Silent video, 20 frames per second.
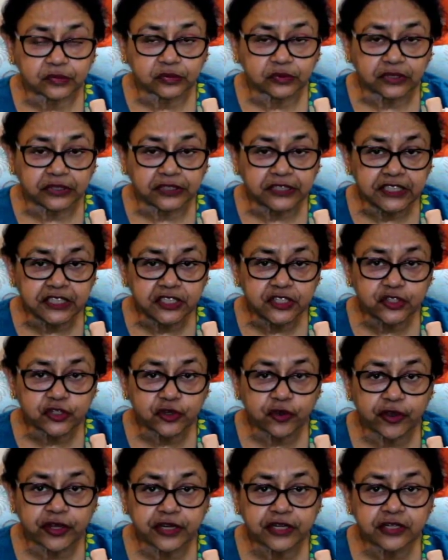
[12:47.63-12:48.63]
knee
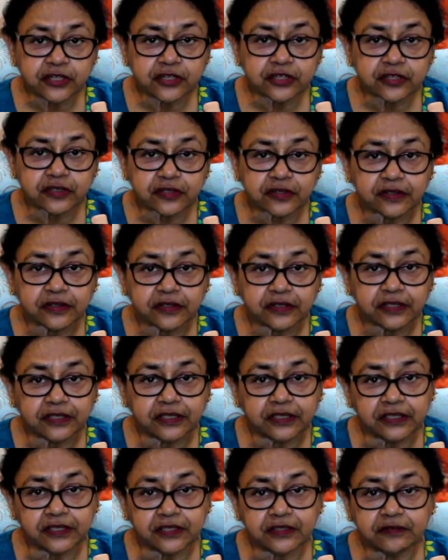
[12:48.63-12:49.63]
joint
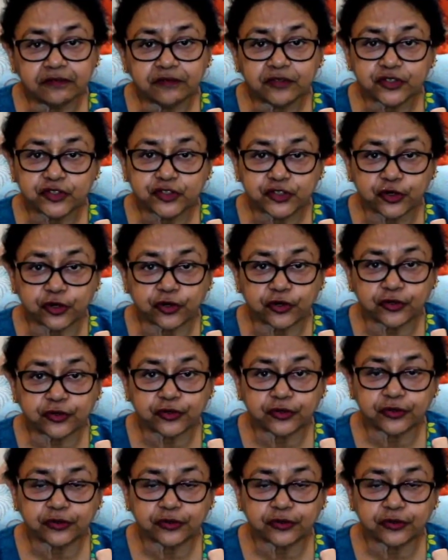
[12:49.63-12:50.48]
in short.